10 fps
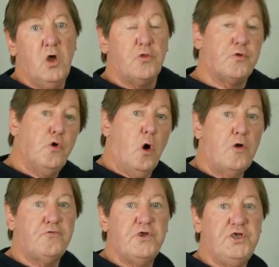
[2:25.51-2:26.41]
through
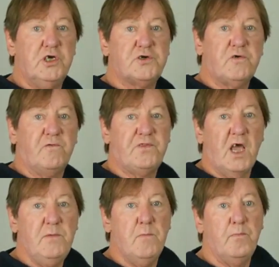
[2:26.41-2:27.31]
100 years of
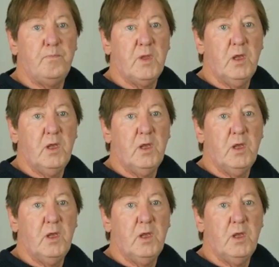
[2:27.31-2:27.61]
time,